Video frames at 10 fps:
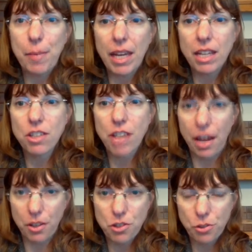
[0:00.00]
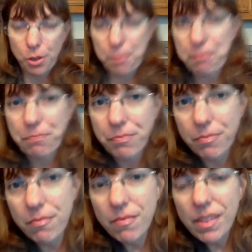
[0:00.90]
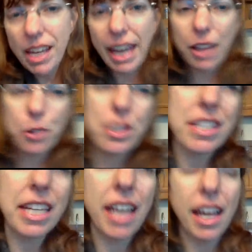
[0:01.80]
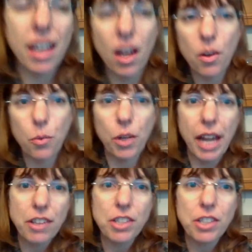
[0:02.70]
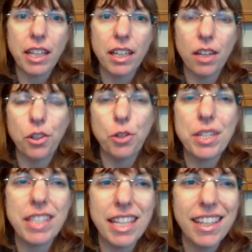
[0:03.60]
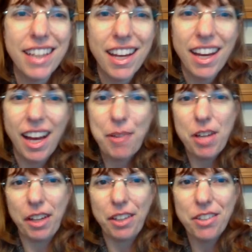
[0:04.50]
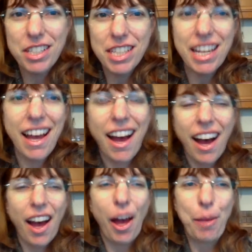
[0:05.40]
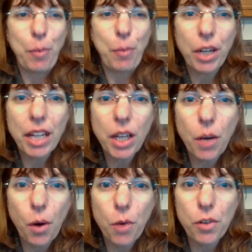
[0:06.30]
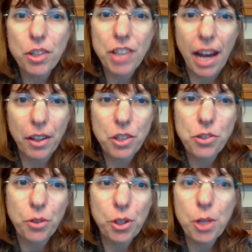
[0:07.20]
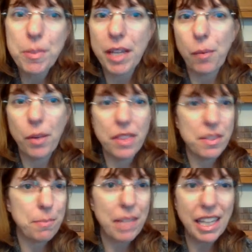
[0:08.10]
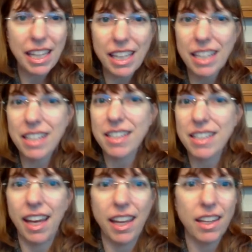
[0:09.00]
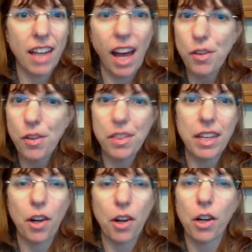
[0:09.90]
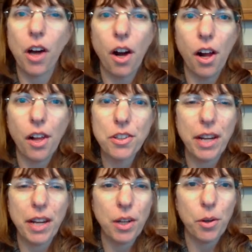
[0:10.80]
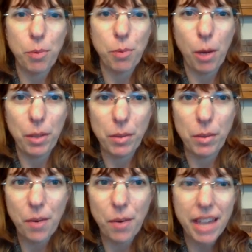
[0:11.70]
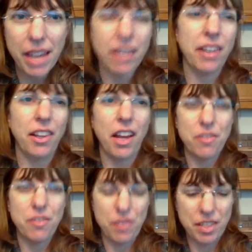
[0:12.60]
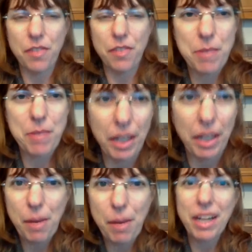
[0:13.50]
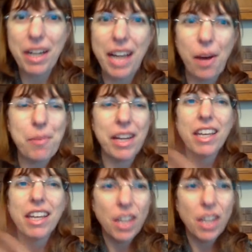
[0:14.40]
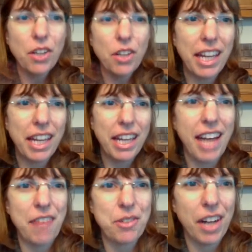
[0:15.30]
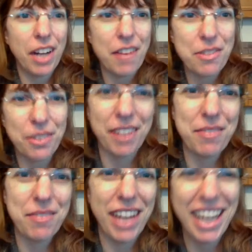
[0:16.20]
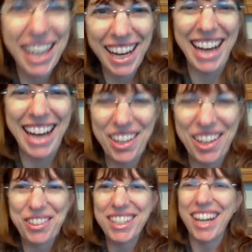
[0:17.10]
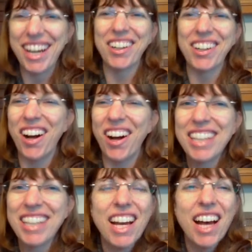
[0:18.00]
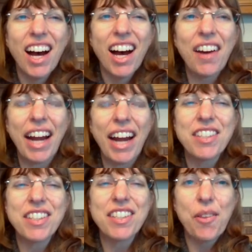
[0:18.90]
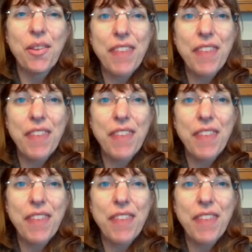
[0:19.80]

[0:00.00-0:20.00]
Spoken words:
in a challenge group. And Christina, we're actually going to, or Christy, I'm talking to Christy. We're going to go over challenge groups and what this means and everything on our call. So I know you're probably like, what, on a lot of stuff that I'm talking about right now, but yeah, you'll get it after I go through it on our call. All right, so